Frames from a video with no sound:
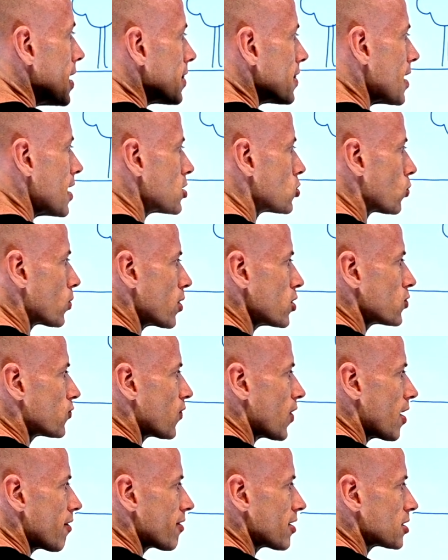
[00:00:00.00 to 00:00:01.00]
There's all those
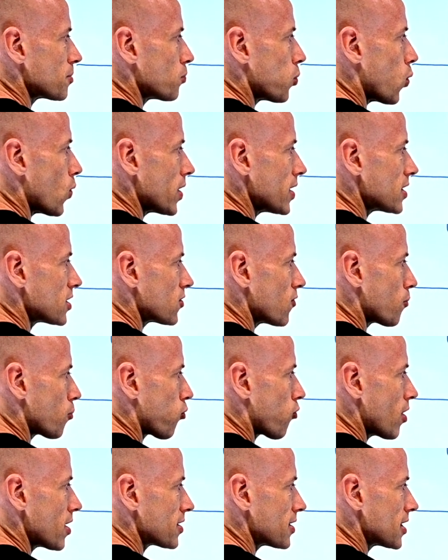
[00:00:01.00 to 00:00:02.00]
various points of
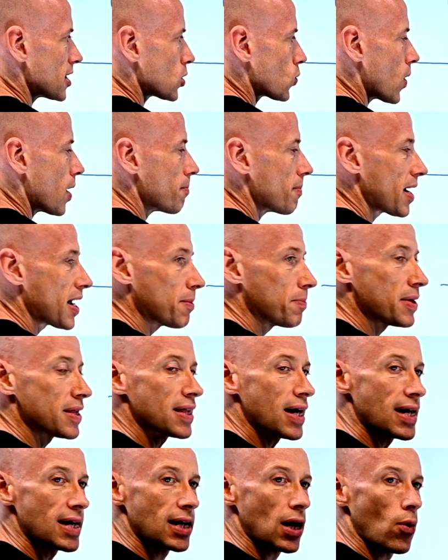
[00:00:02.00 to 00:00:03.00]
presence where maybe
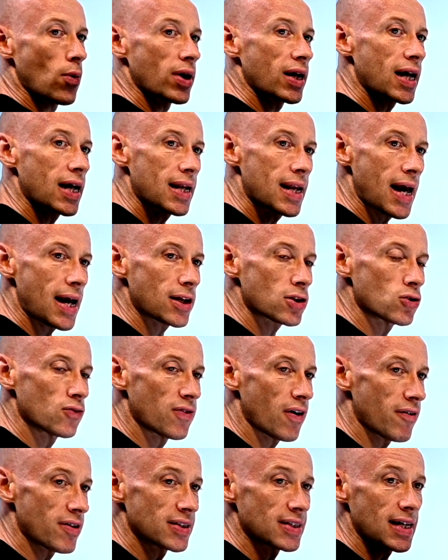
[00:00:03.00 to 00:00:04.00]
they go and connect to
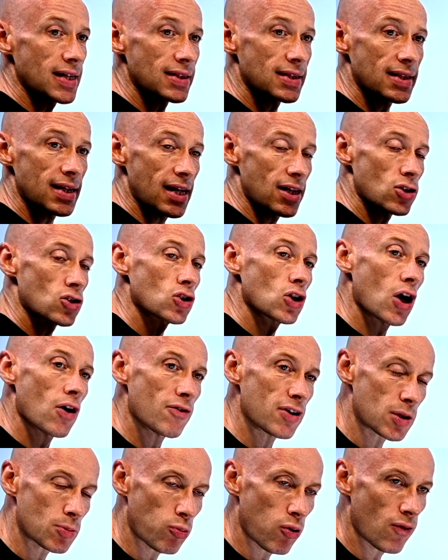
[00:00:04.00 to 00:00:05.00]
various internet
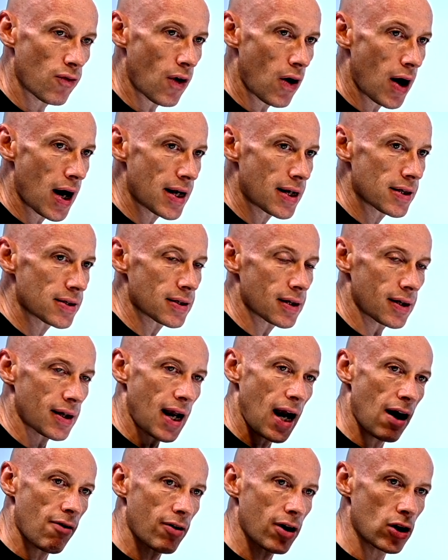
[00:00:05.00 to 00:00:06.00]
service providers at
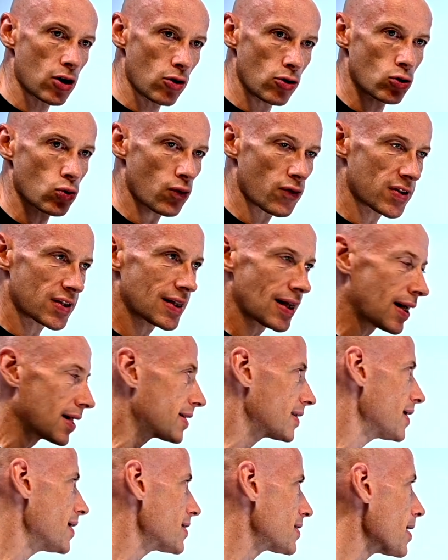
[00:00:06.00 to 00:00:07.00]
carrier neutral
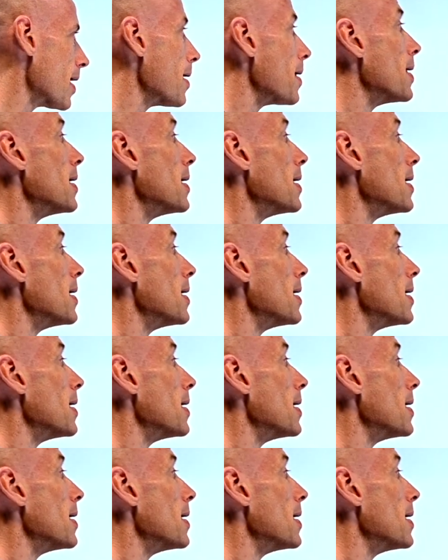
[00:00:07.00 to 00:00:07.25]
facilities.